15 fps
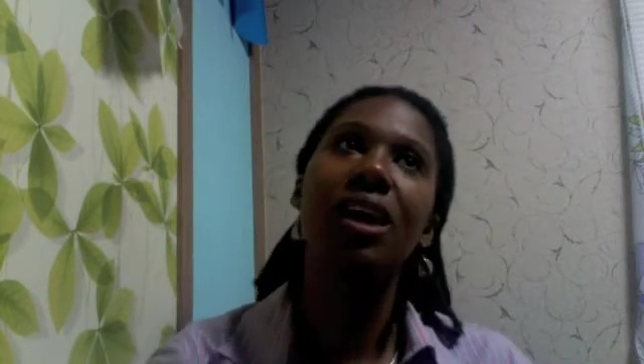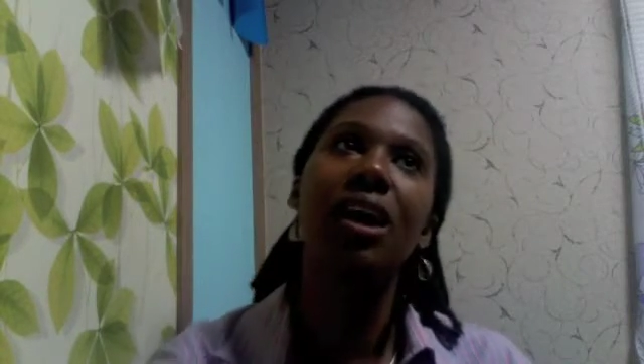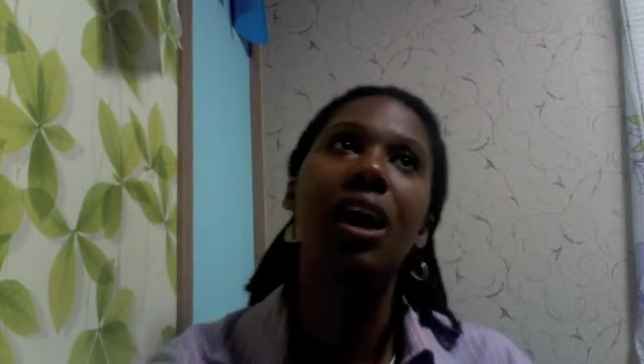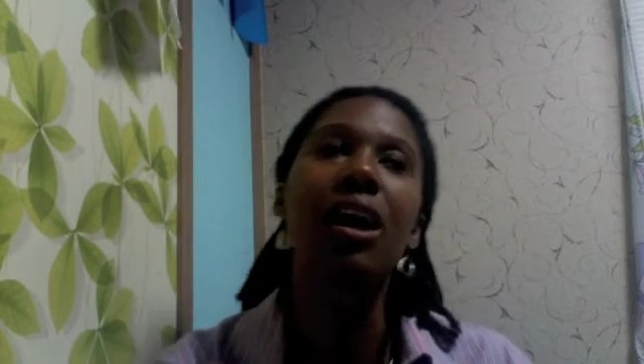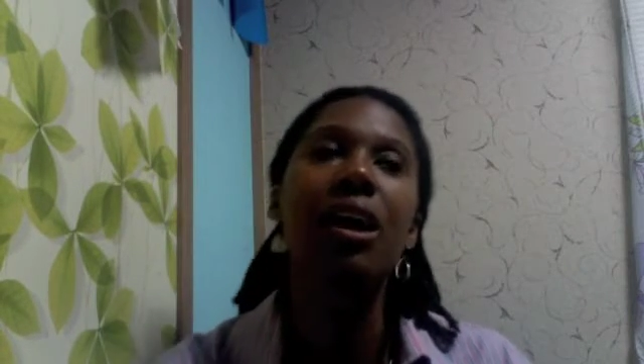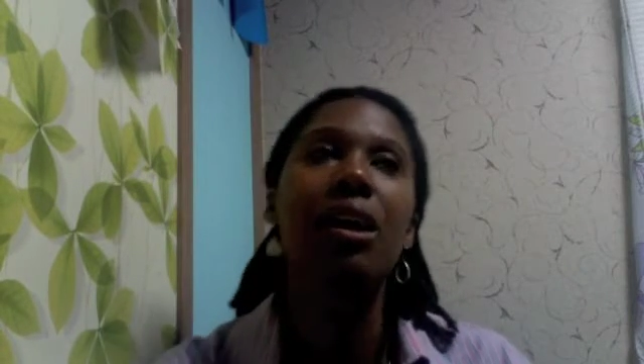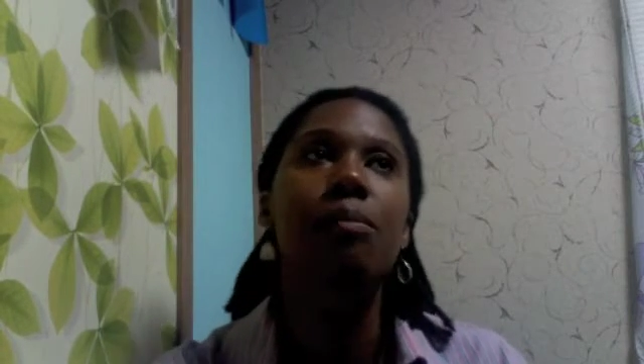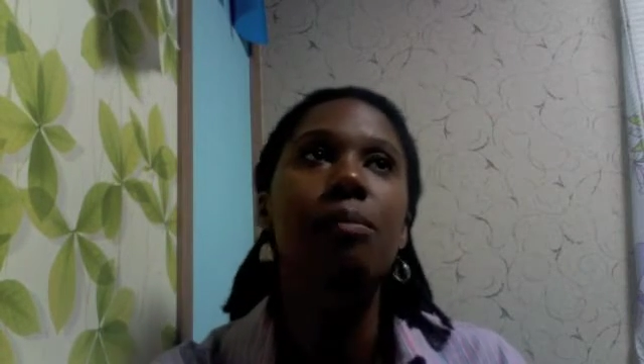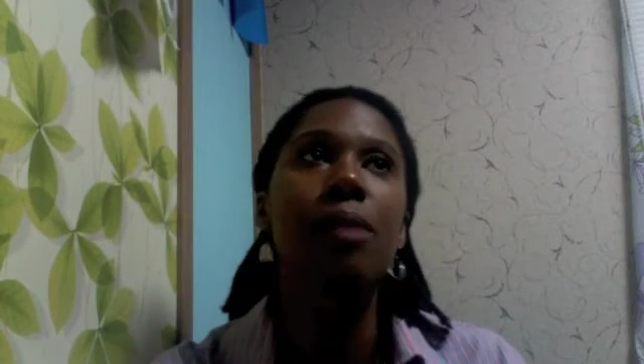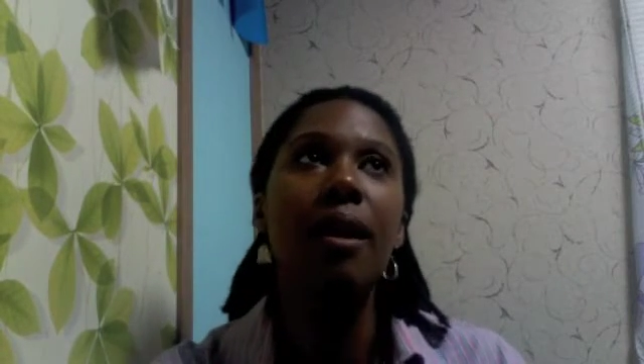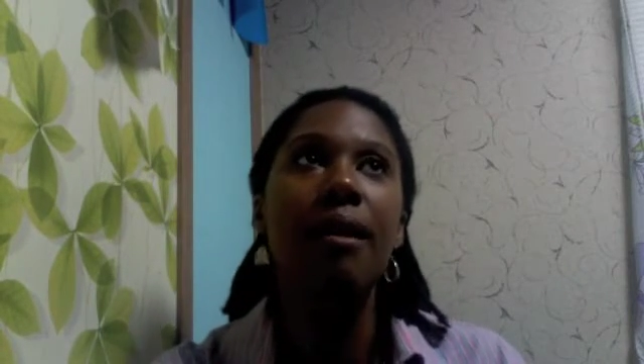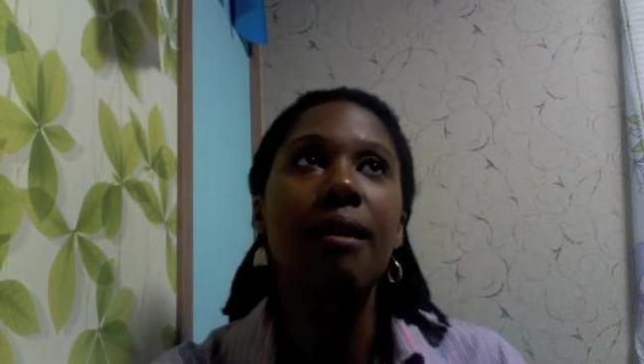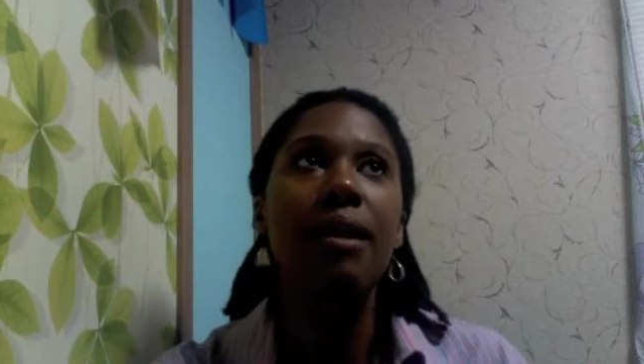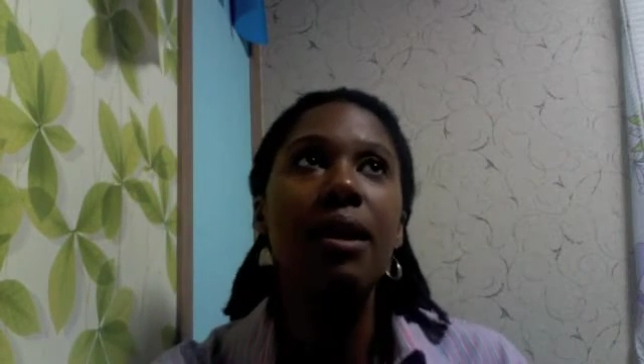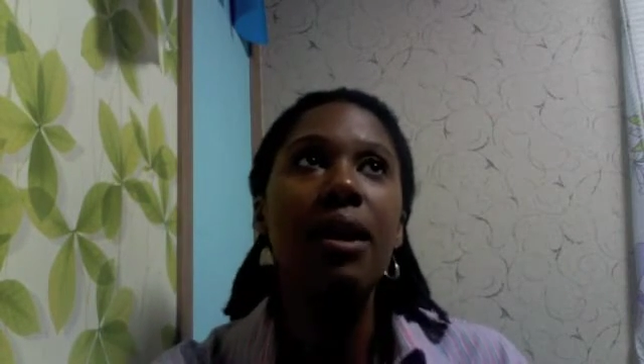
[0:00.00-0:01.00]
And
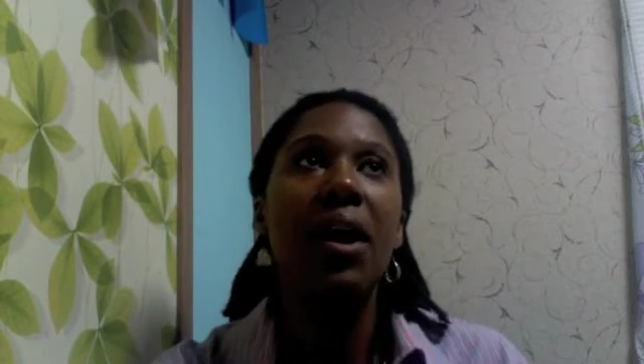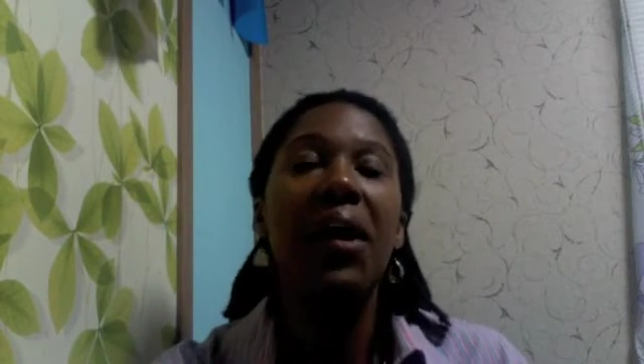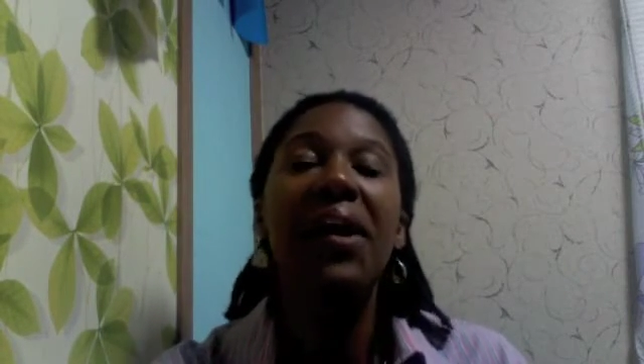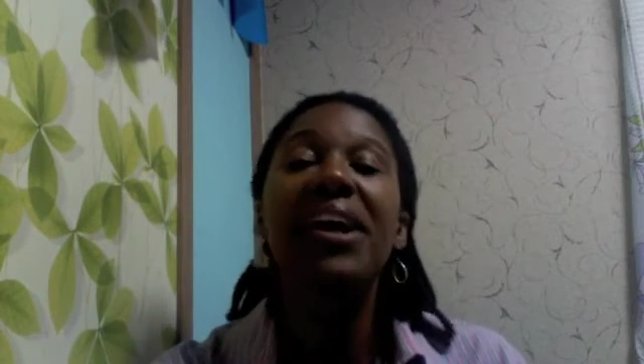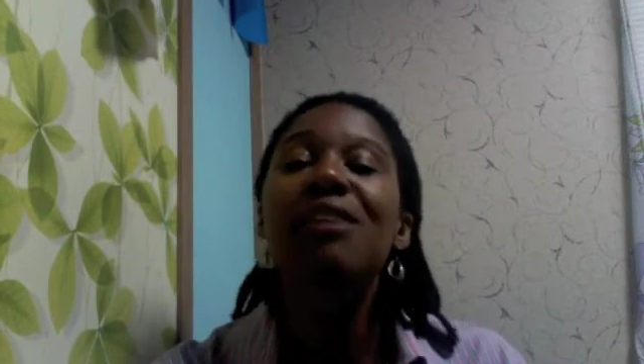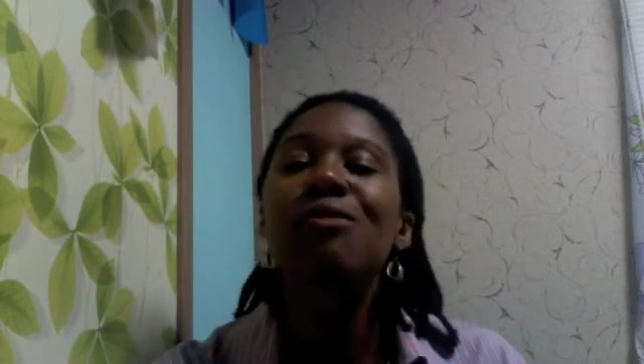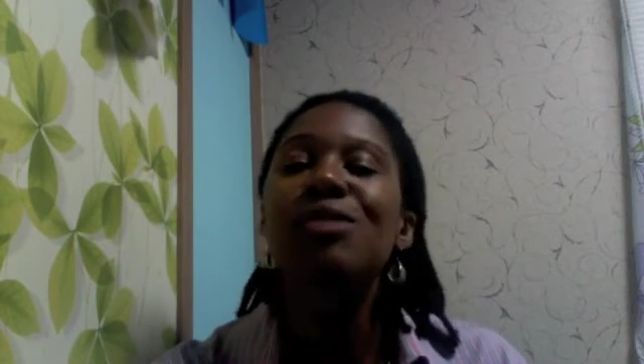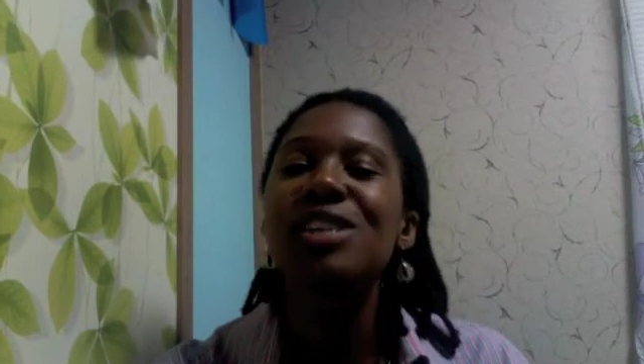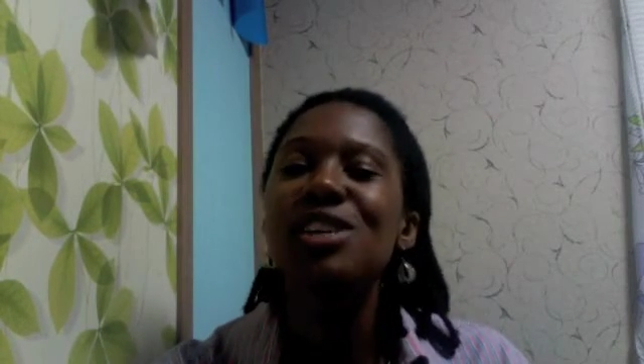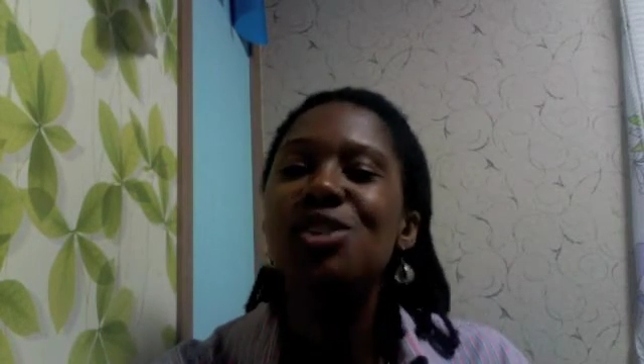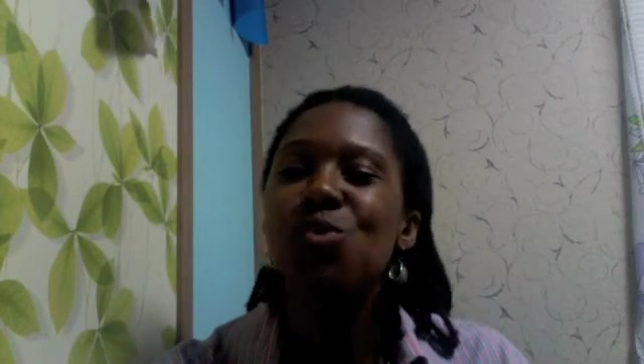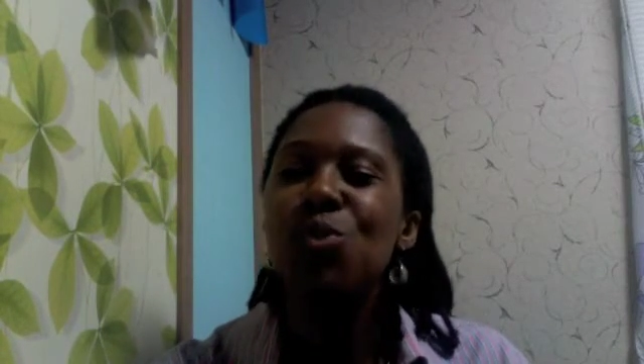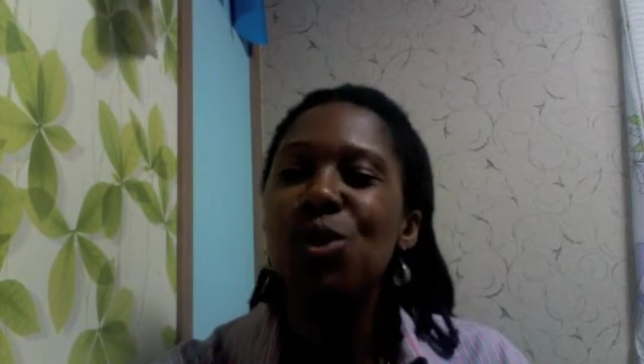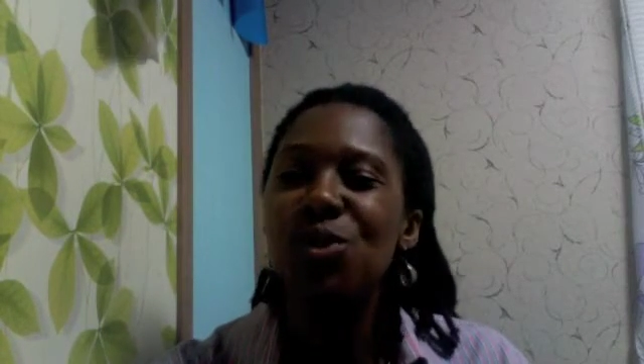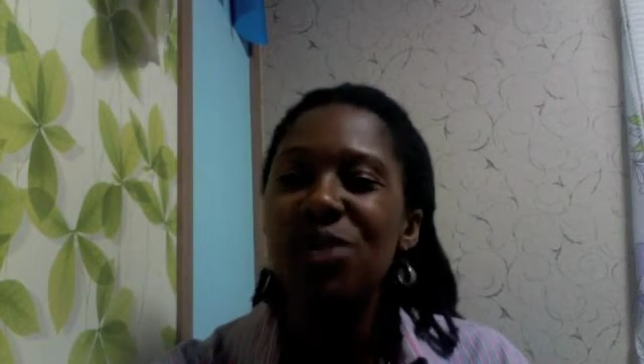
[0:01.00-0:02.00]
it was such
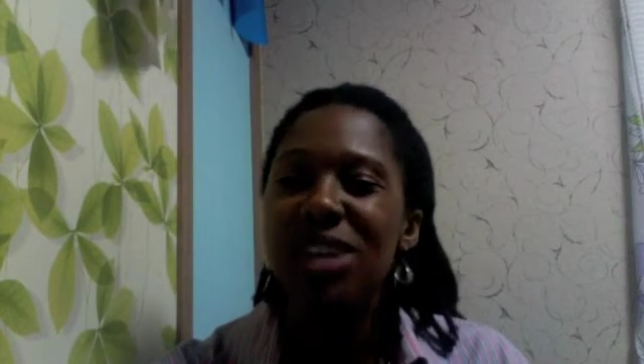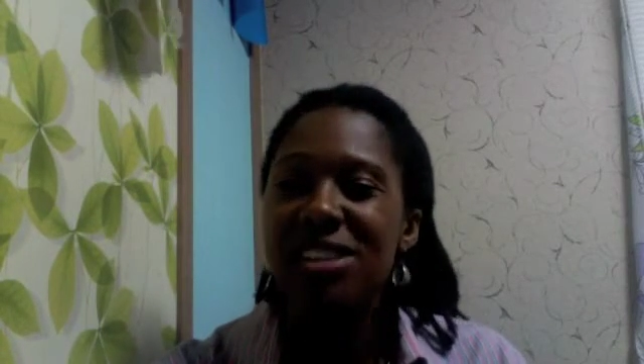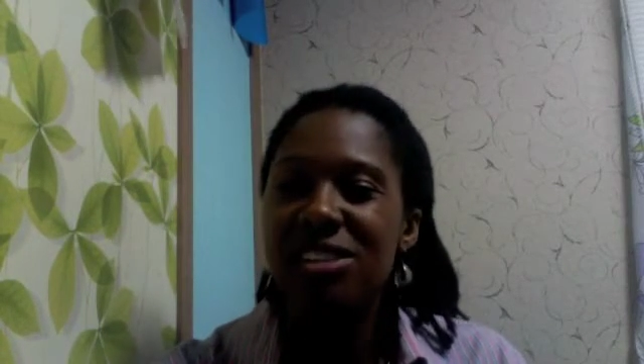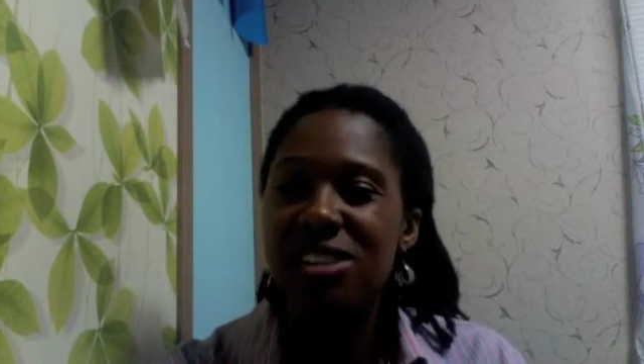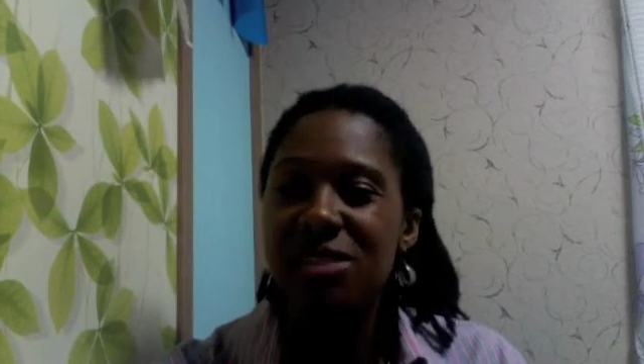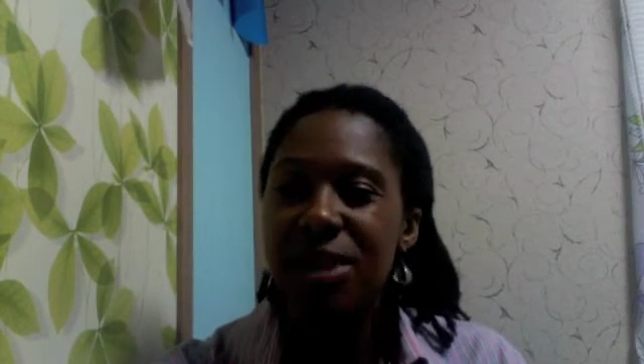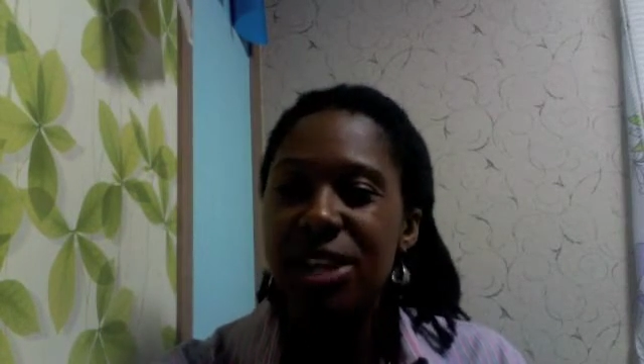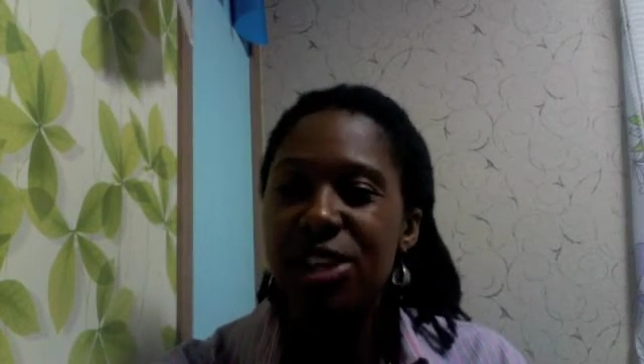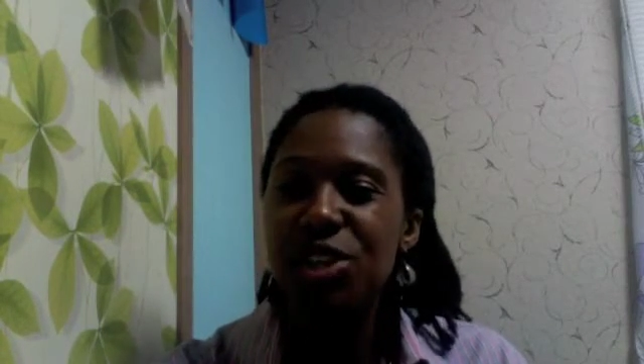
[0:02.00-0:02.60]
rudeness to me,